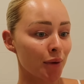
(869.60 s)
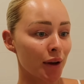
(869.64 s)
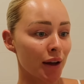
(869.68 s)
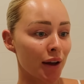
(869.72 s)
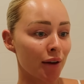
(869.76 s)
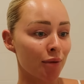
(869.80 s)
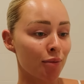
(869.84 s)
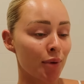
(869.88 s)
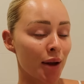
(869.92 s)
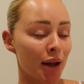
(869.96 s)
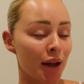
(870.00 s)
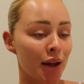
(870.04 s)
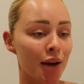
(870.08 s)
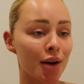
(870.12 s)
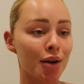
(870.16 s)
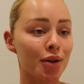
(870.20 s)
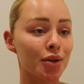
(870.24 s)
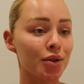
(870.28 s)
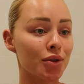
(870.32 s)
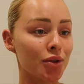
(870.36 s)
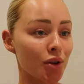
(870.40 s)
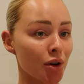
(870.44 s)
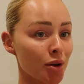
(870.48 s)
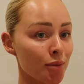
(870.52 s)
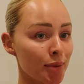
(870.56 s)
We have been
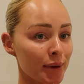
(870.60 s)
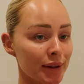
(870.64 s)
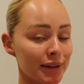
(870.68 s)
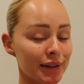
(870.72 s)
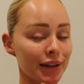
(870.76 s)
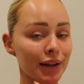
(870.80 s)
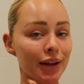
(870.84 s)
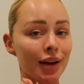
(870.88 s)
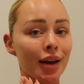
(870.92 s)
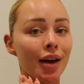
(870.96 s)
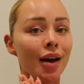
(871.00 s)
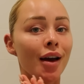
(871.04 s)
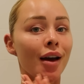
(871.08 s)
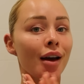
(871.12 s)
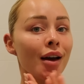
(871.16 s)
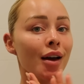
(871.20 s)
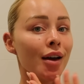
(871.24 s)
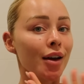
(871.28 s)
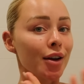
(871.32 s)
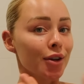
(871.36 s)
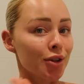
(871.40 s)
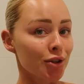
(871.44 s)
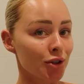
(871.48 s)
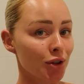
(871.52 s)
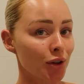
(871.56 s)
so
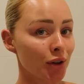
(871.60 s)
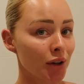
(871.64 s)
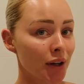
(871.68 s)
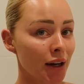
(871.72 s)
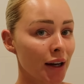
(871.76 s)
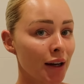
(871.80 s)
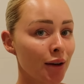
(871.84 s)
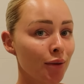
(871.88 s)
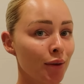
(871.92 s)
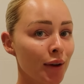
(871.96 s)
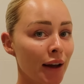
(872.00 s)
busy shooting.